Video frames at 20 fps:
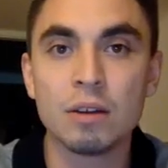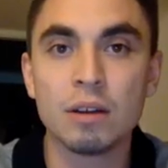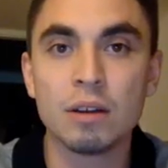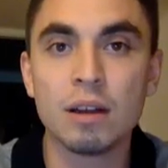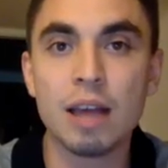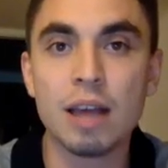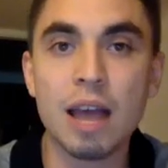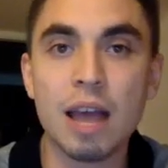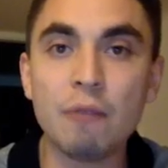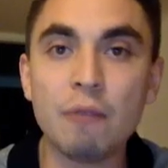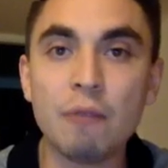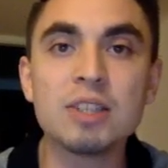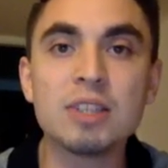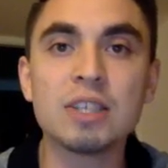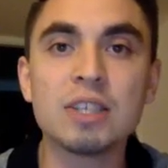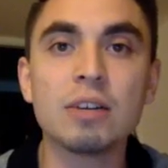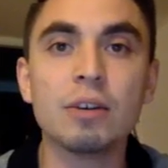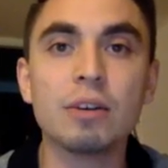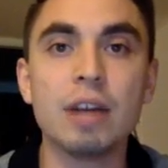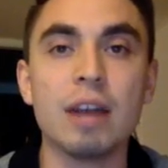Every
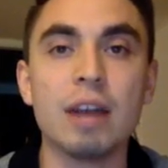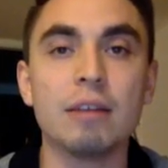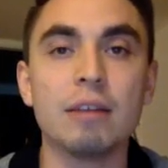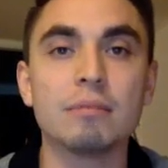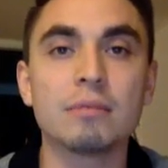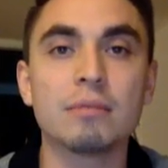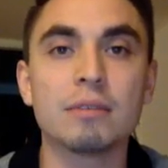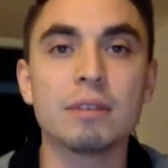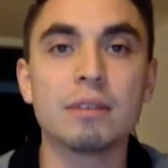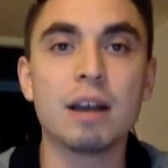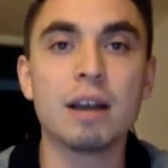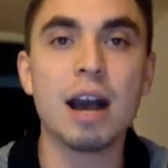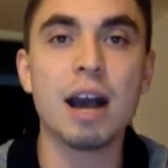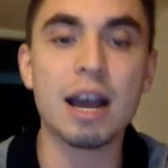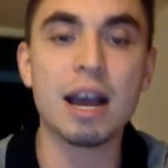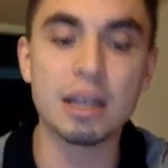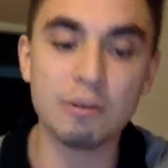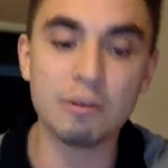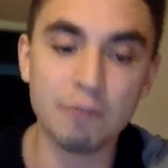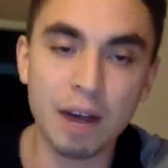single day,
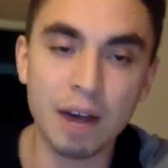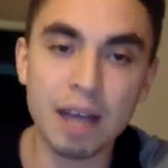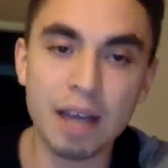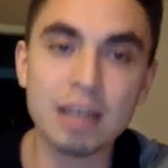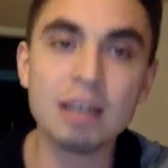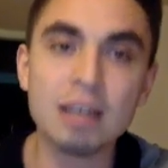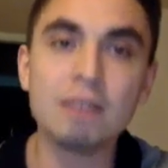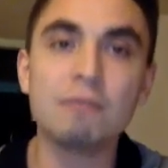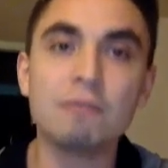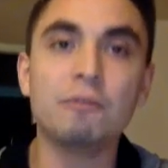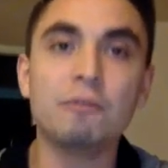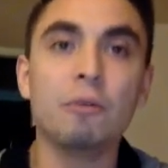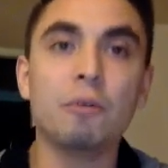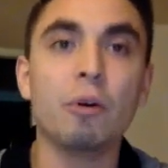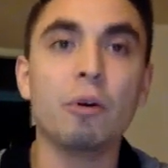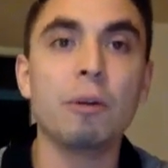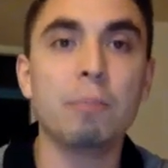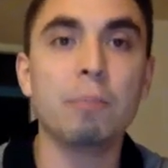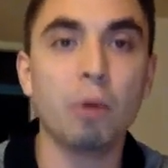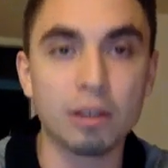I invited
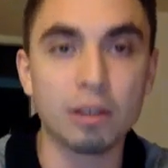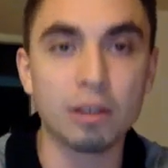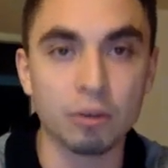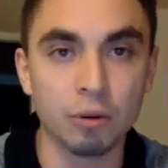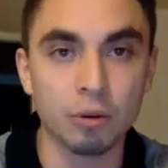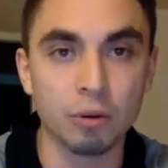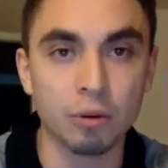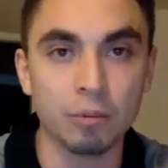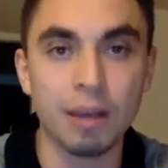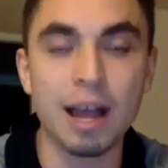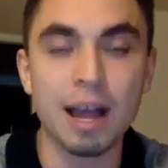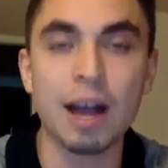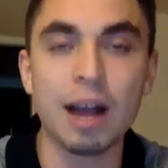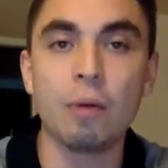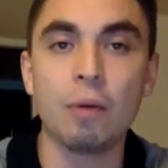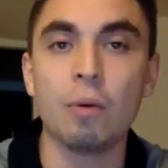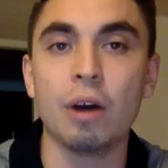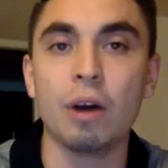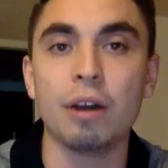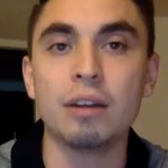for a boiling room
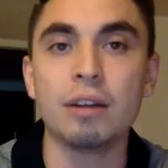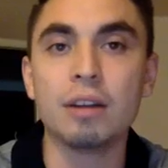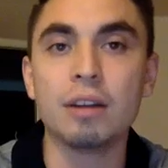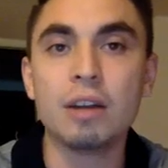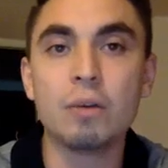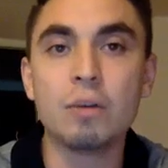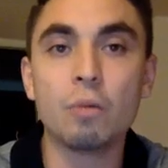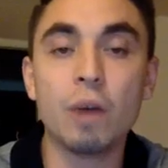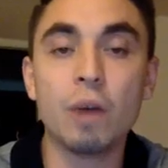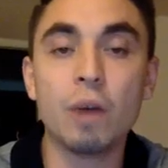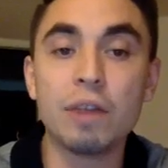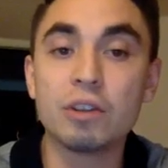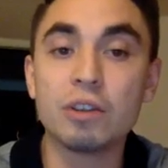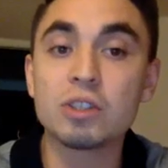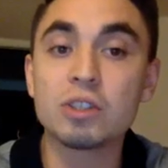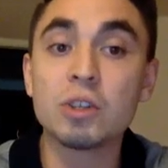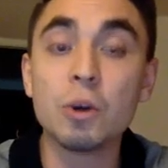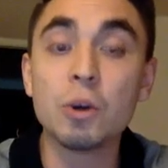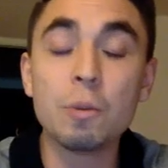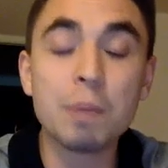at 1. Whether
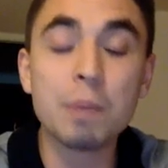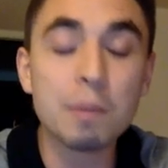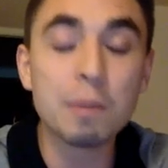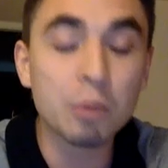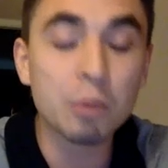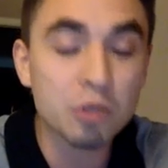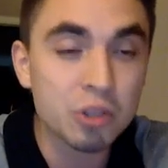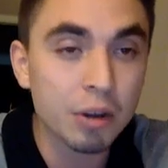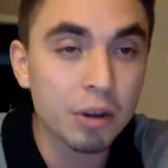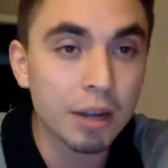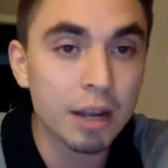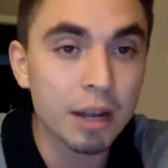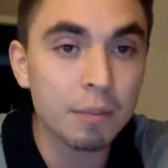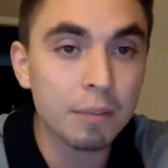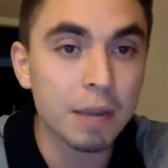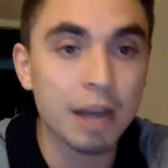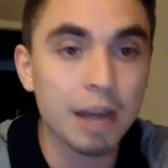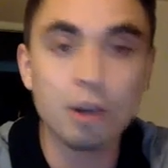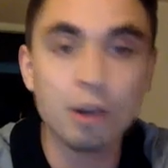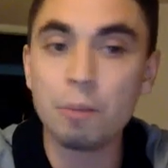2 people showed
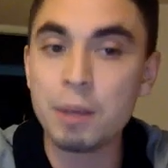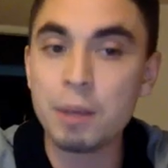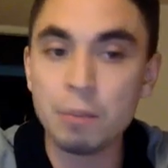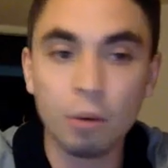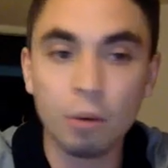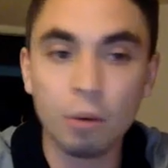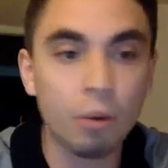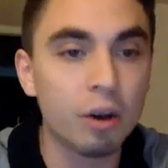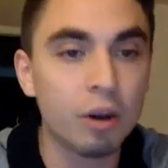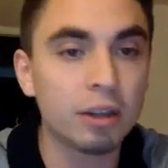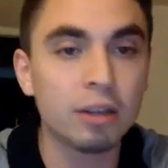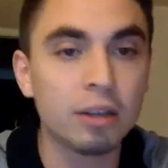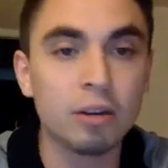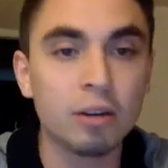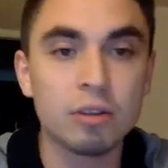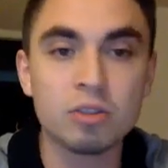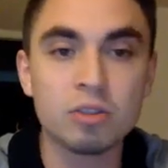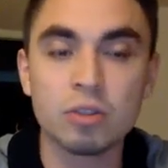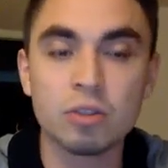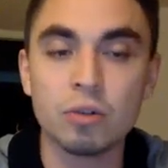up, I know people work and
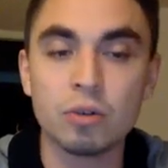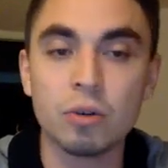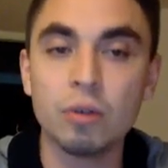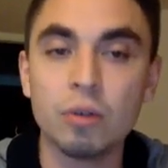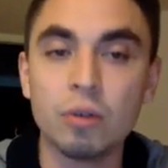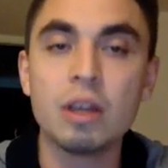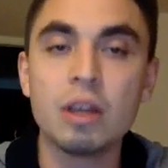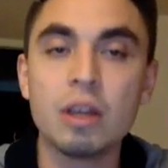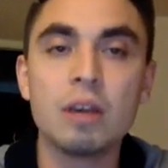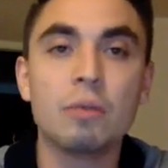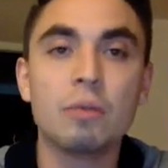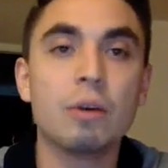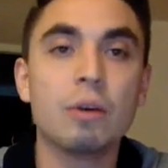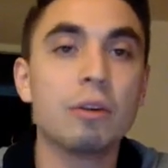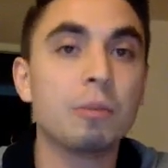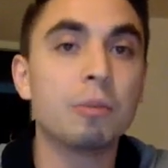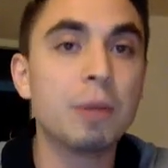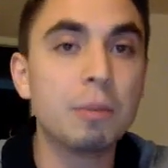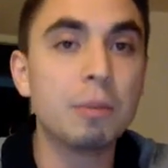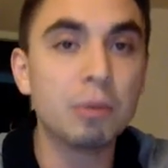go to school,
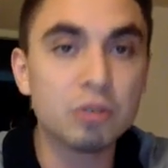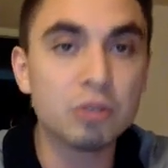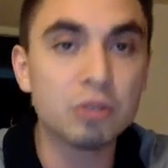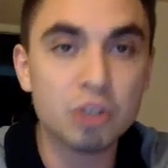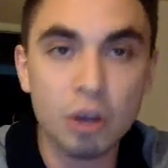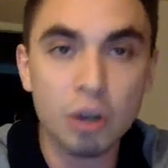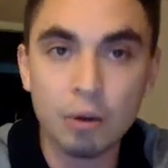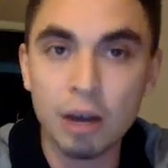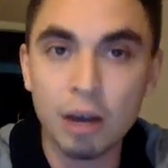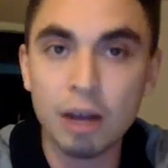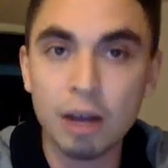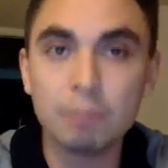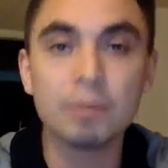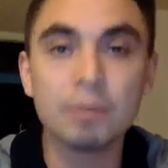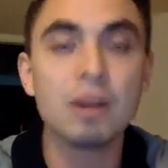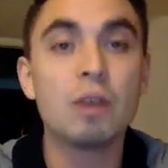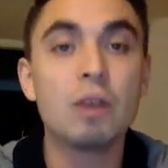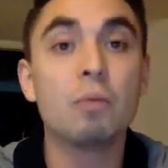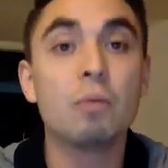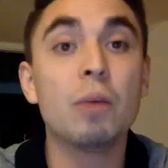whether people show up,
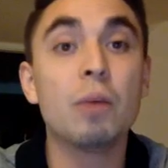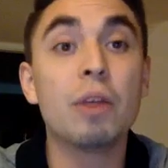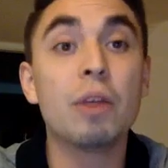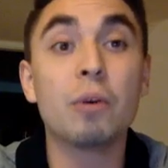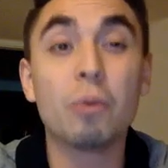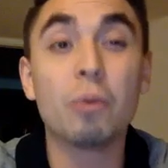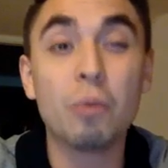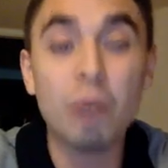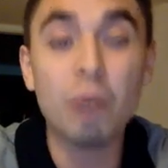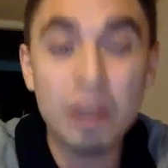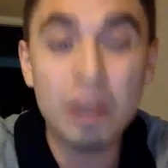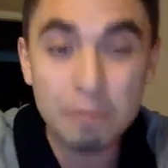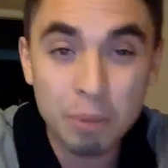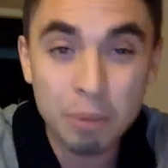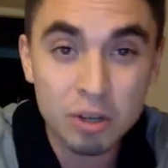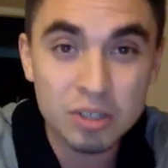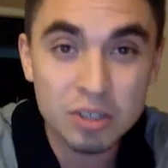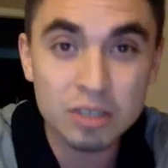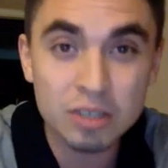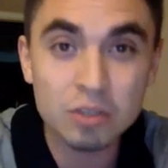whether 1
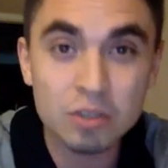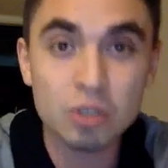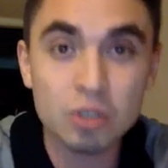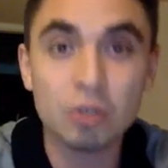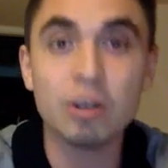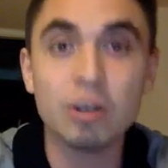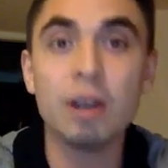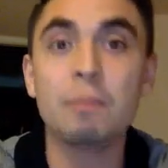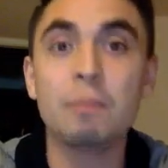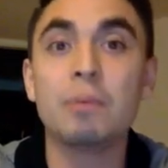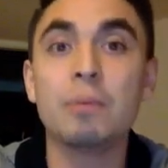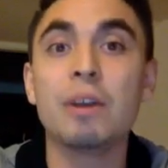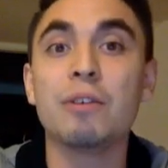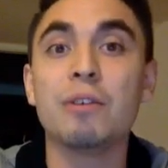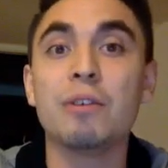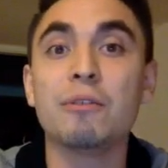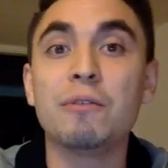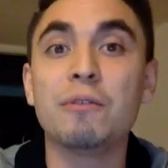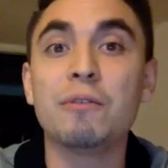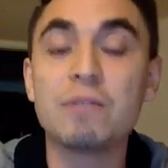person showed up,
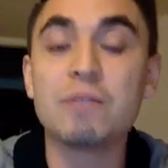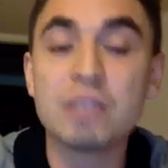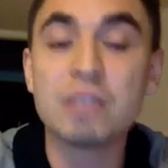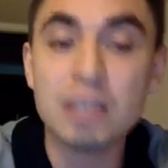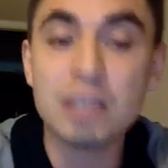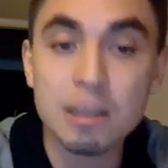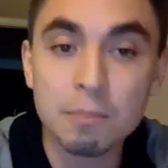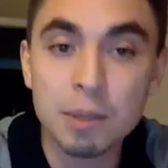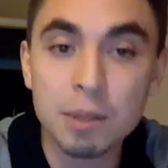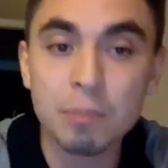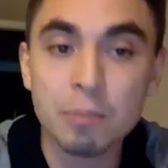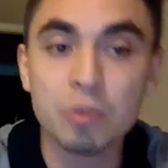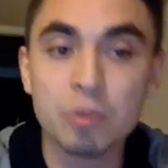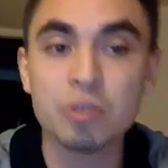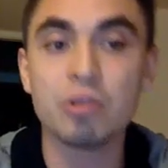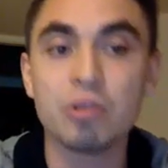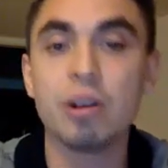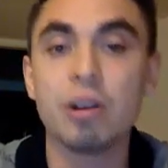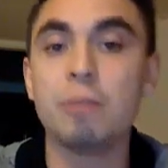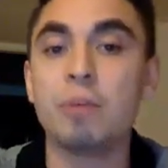whether 15 people
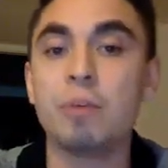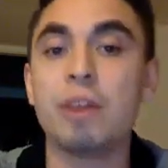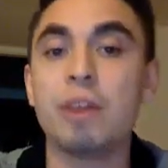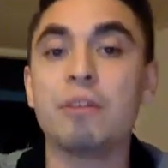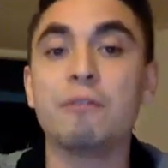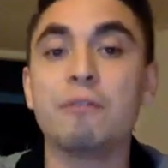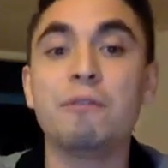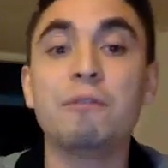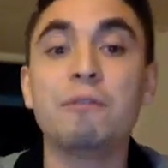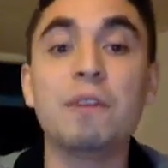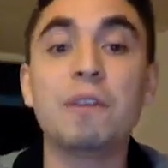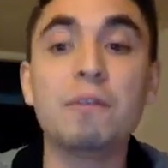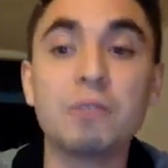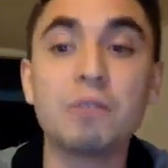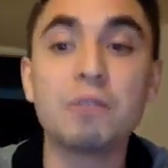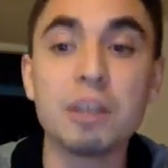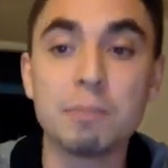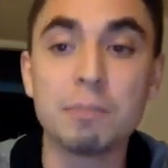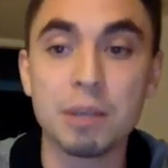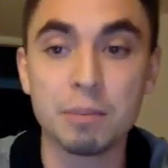showed up, whether
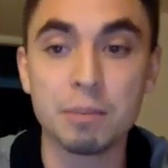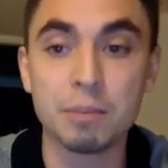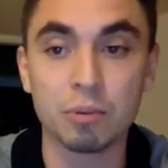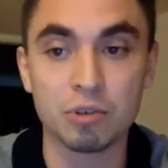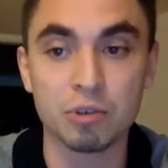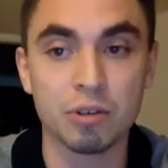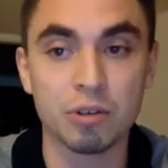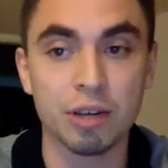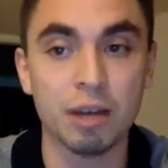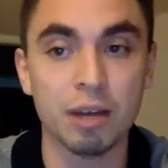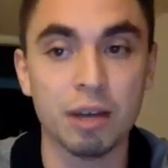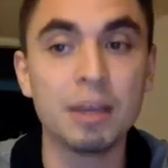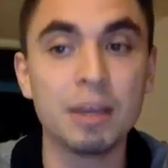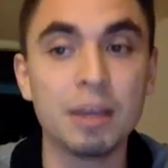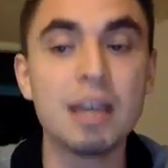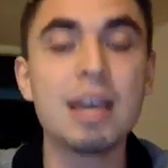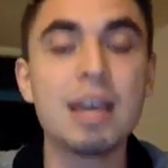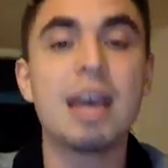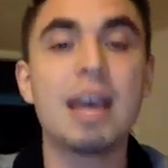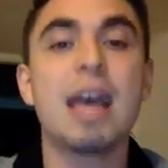50 people showed up,
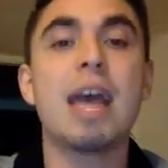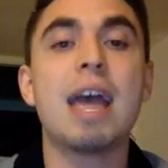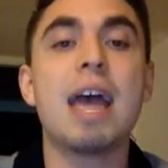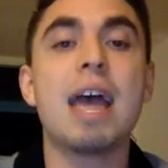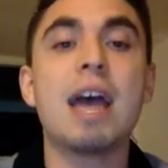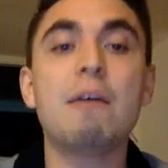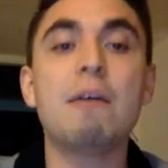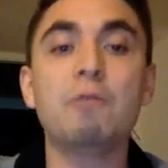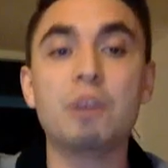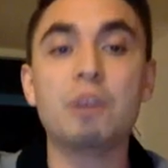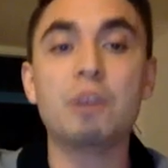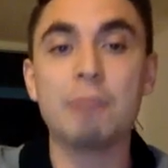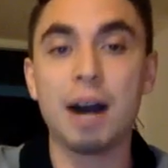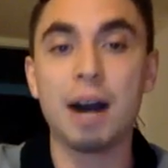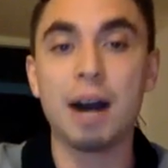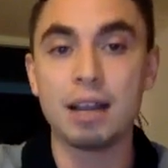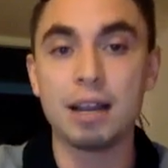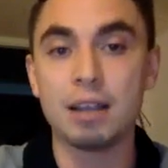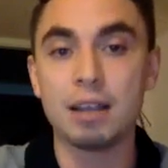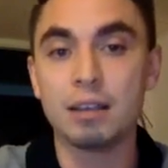
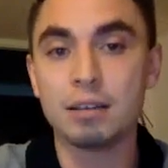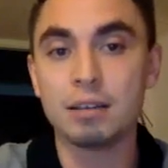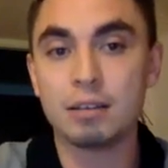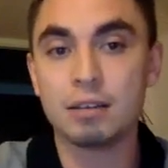everybody